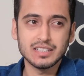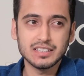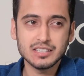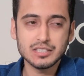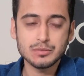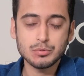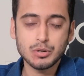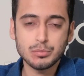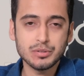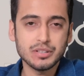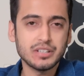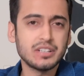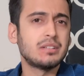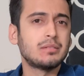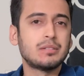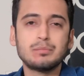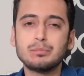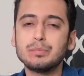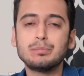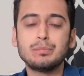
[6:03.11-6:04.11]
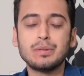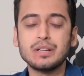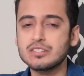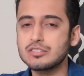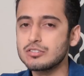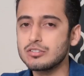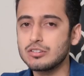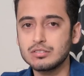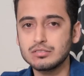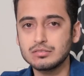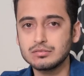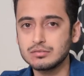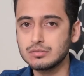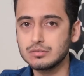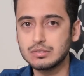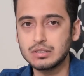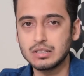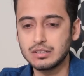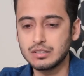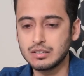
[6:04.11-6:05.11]
this property based
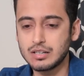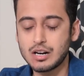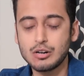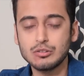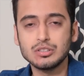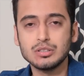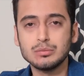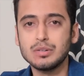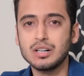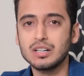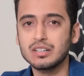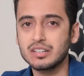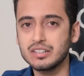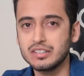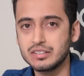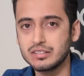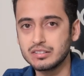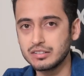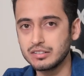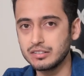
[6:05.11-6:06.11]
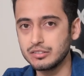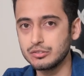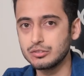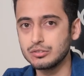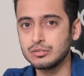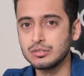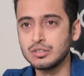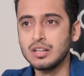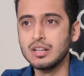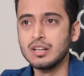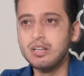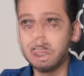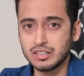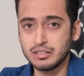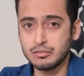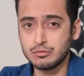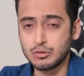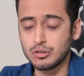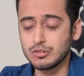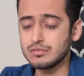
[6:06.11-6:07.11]
on how the market
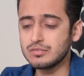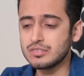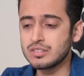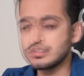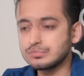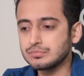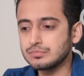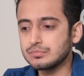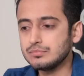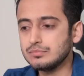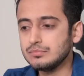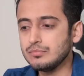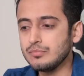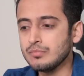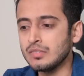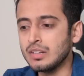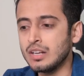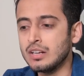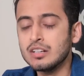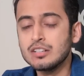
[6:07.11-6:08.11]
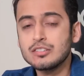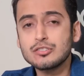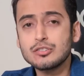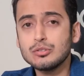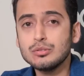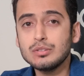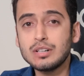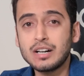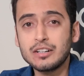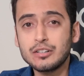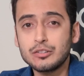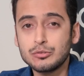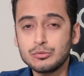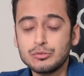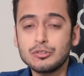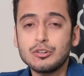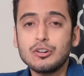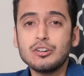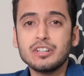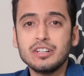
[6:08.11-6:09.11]
evolves. So I do
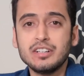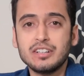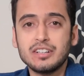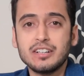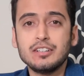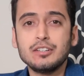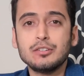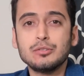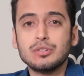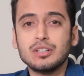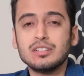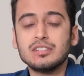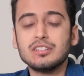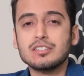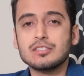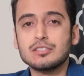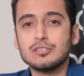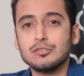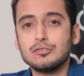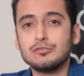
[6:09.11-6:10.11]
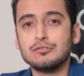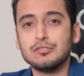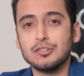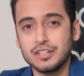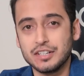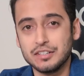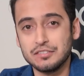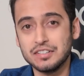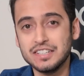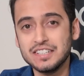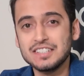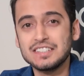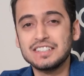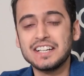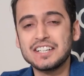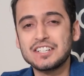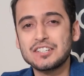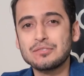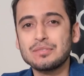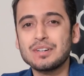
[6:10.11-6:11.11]
not intend to run this loan forever.
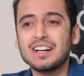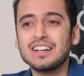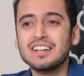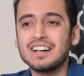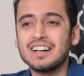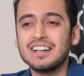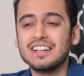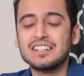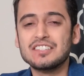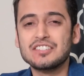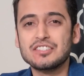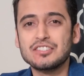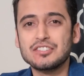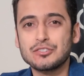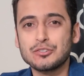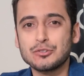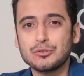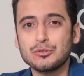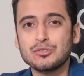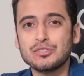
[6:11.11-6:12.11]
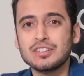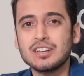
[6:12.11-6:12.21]
That's why I chose